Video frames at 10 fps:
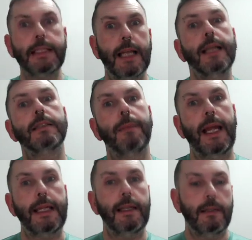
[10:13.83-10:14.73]
does
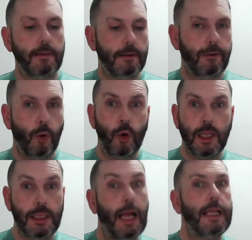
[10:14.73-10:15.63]
make for a
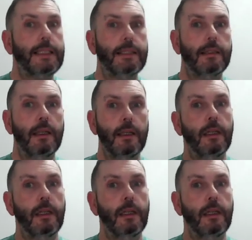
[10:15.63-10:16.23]
nice